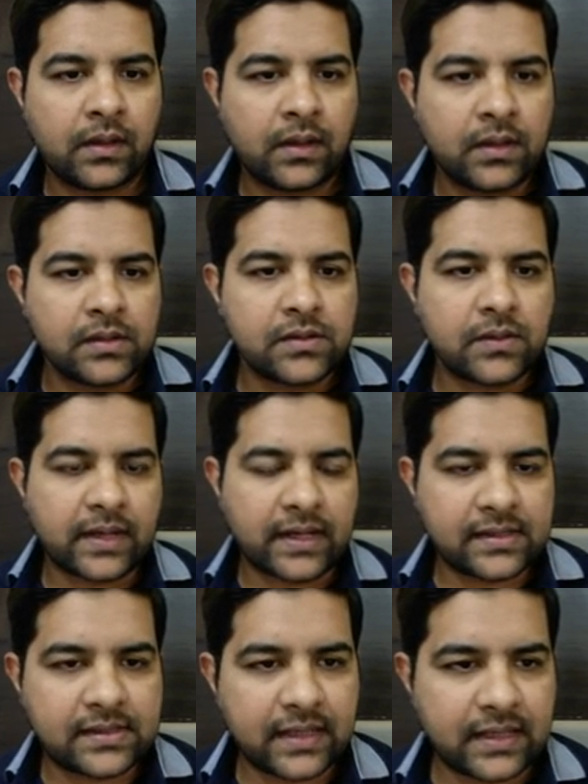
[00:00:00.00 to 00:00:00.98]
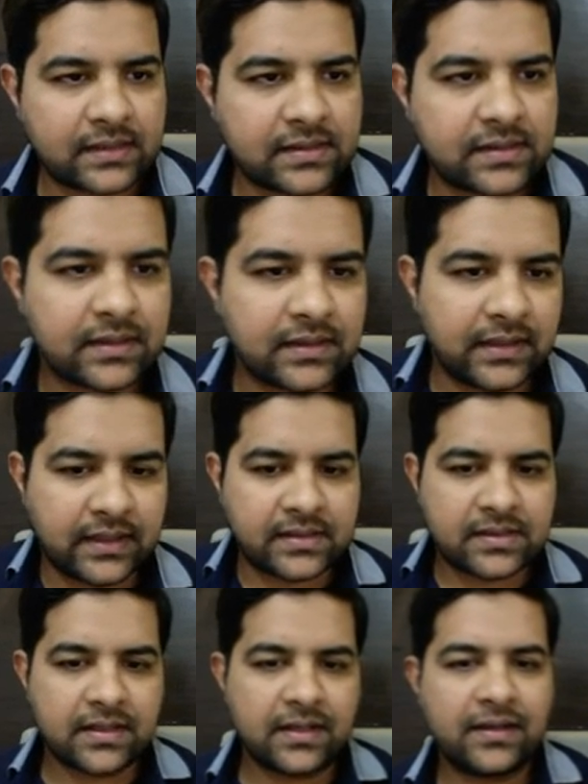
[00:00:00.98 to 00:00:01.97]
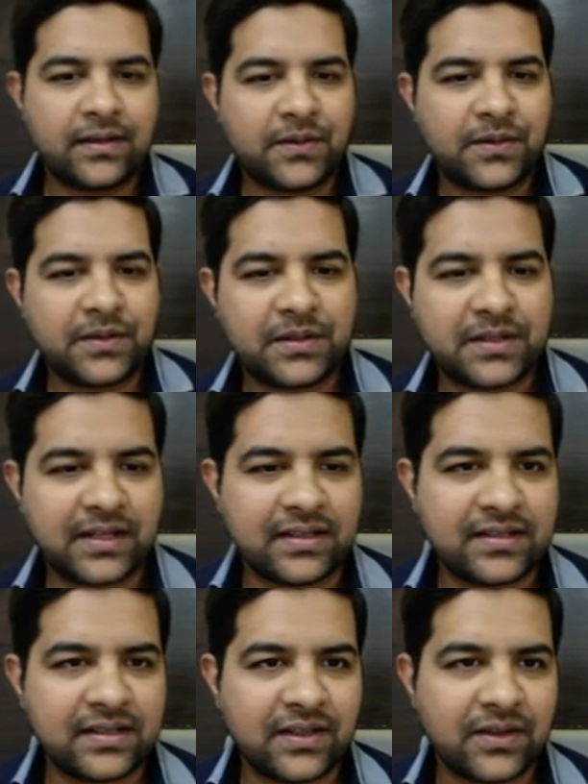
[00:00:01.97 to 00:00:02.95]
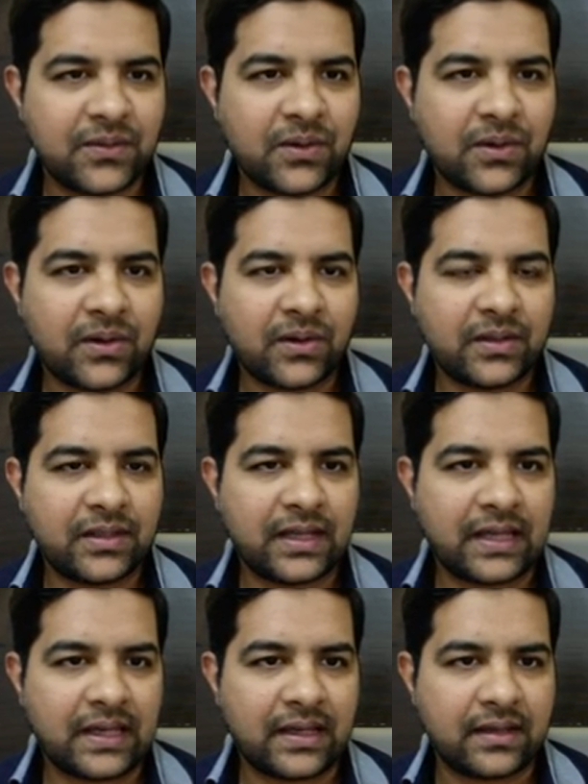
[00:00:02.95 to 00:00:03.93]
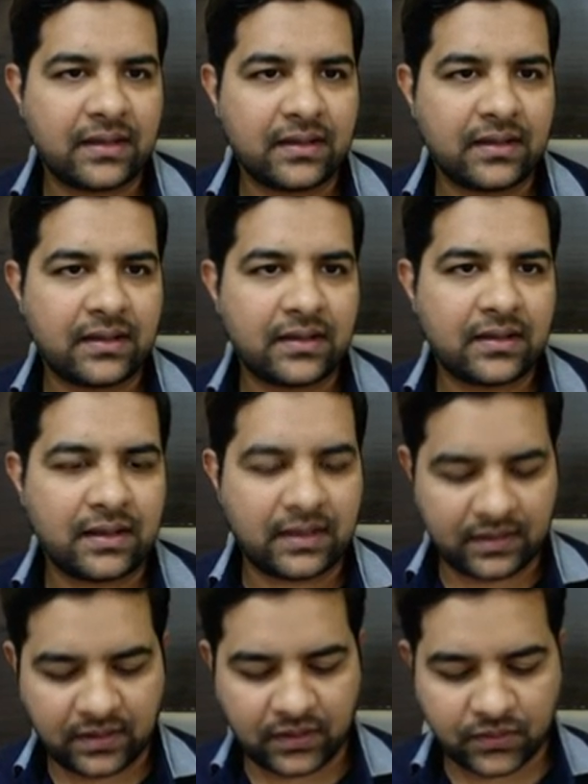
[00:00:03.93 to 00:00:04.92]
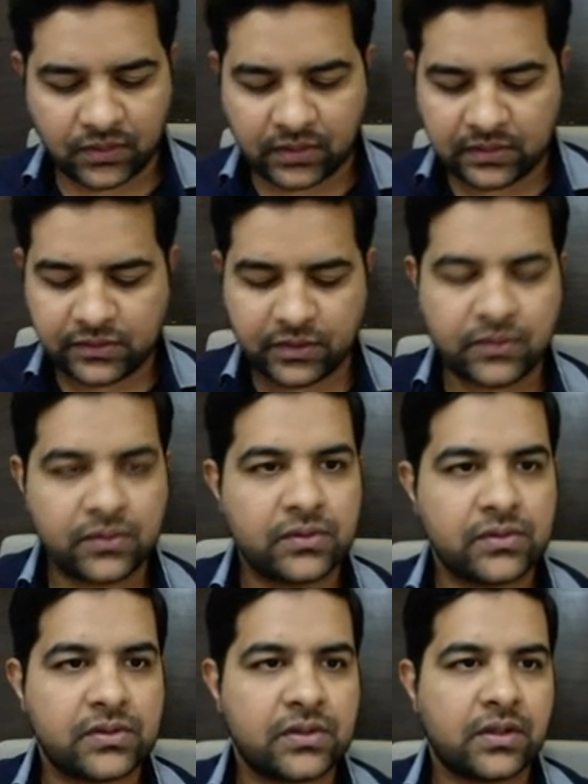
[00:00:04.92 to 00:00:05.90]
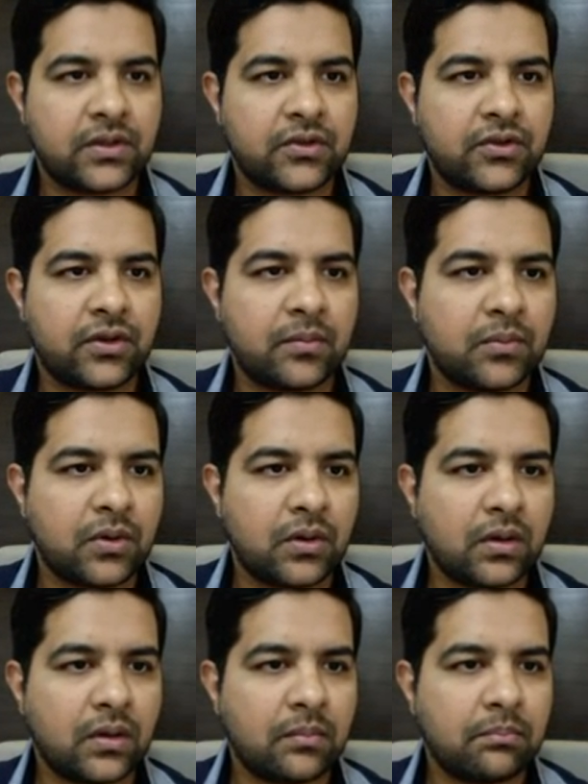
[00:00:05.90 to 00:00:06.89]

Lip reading: So guys, that's the list. You could continue on, and you could also use DomCop.